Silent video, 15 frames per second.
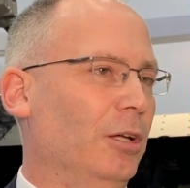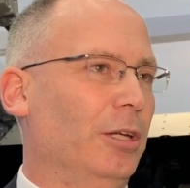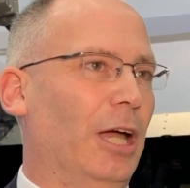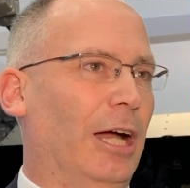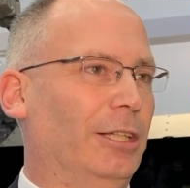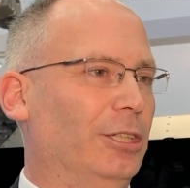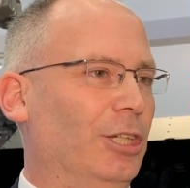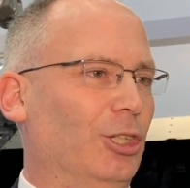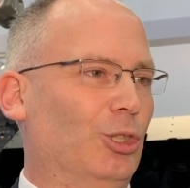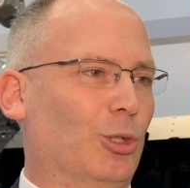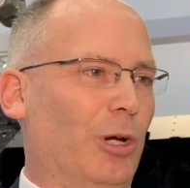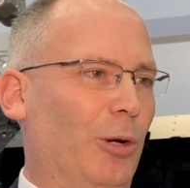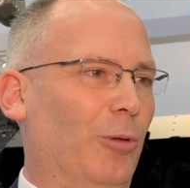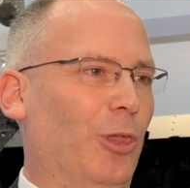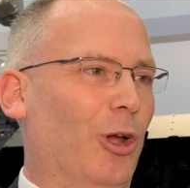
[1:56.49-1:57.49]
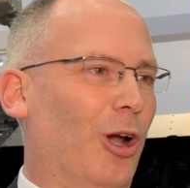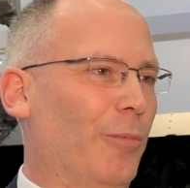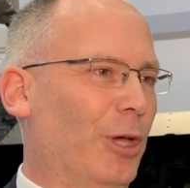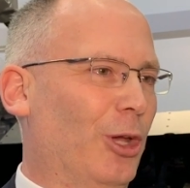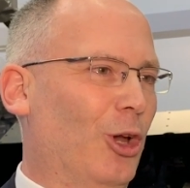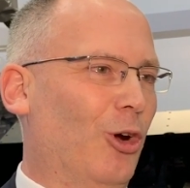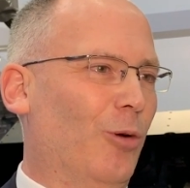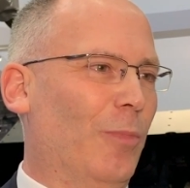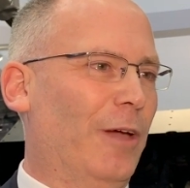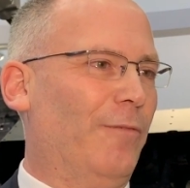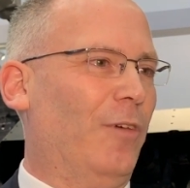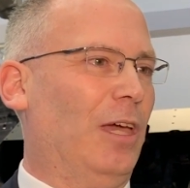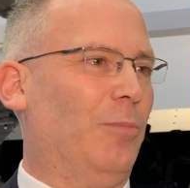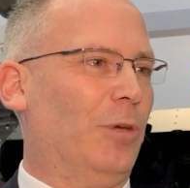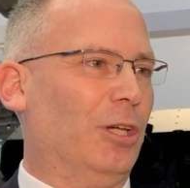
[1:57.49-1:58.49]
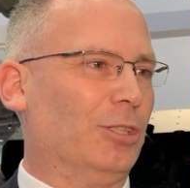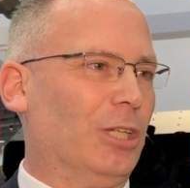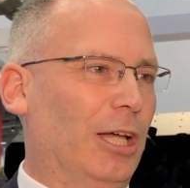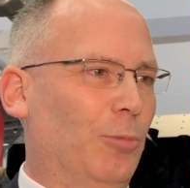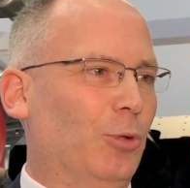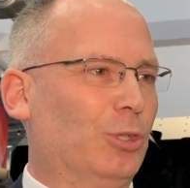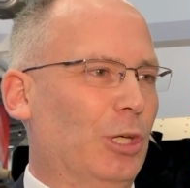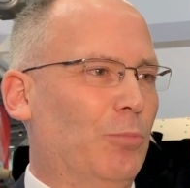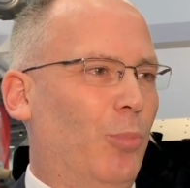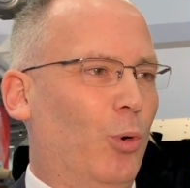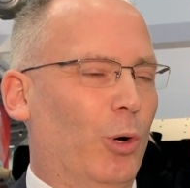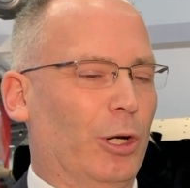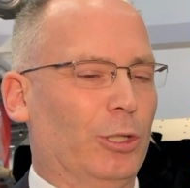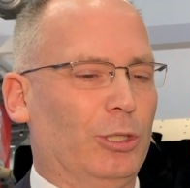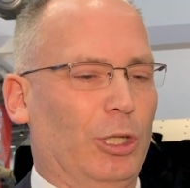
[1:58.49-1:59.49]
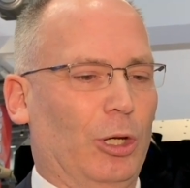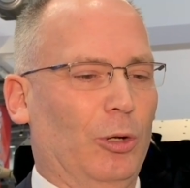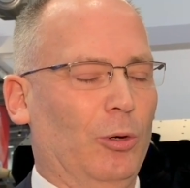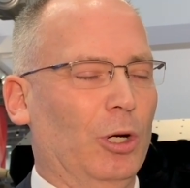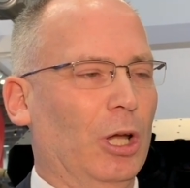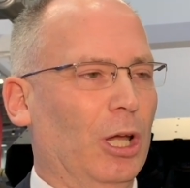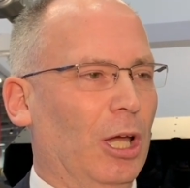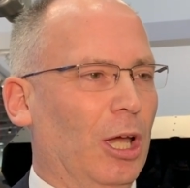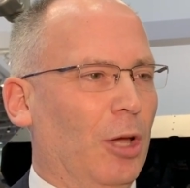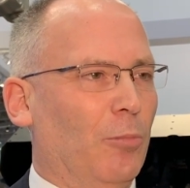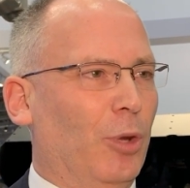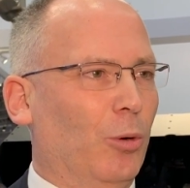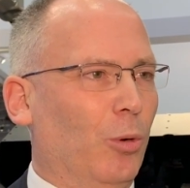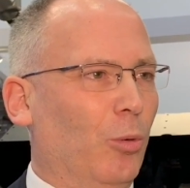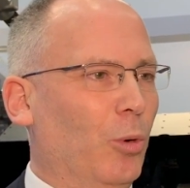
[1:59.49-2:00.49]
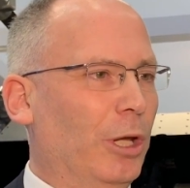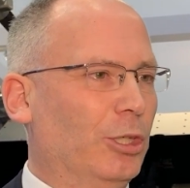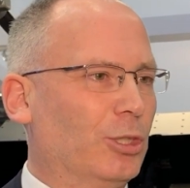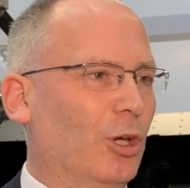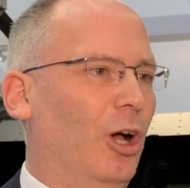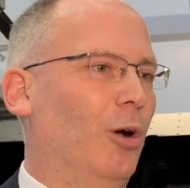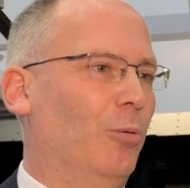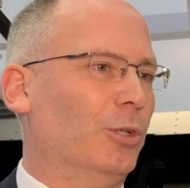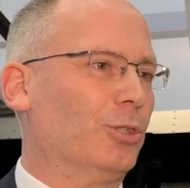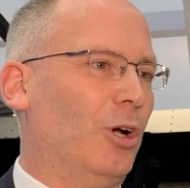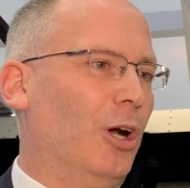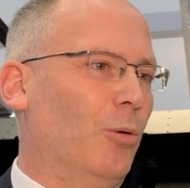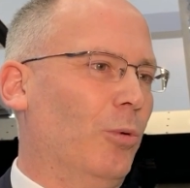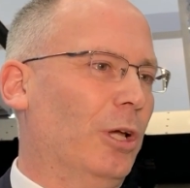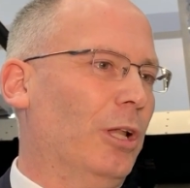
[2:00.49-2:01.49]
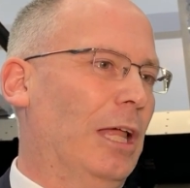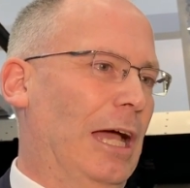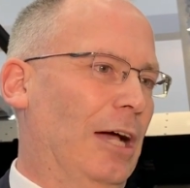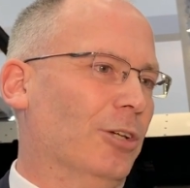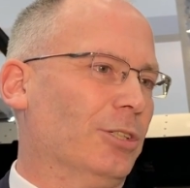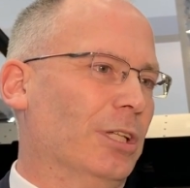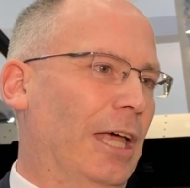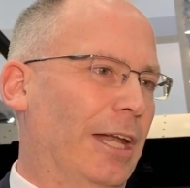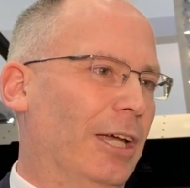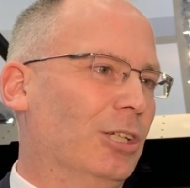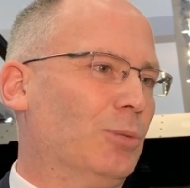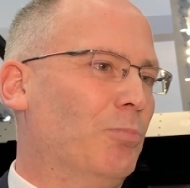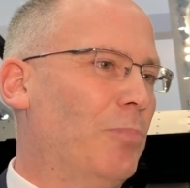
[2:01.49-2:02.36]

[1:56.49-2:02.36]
Not to disagree with the Army on OMFV because that was important too, but what we saw was our wheelhouse led us